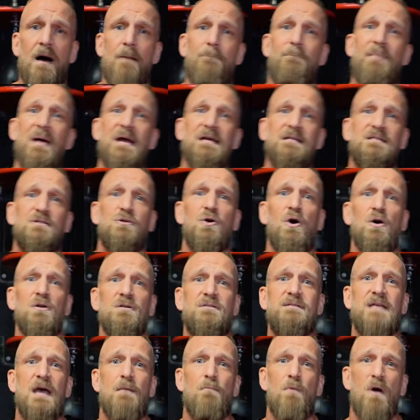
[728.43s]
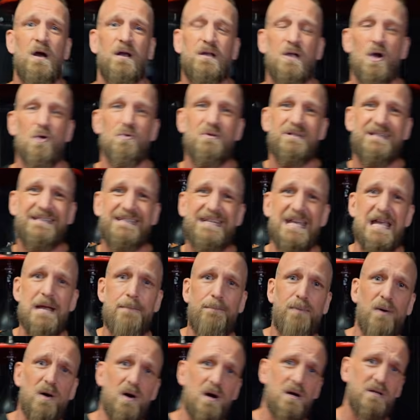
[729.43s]
based content where I go
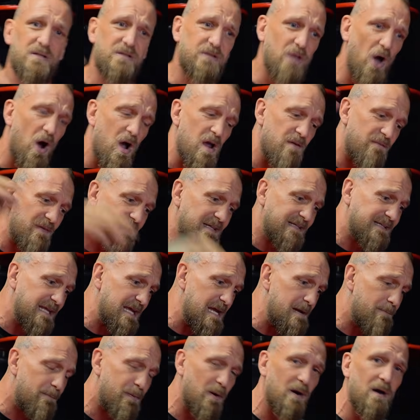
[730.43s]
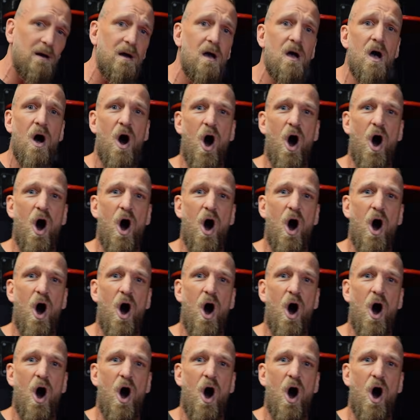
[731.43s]
deeper, diving deeper,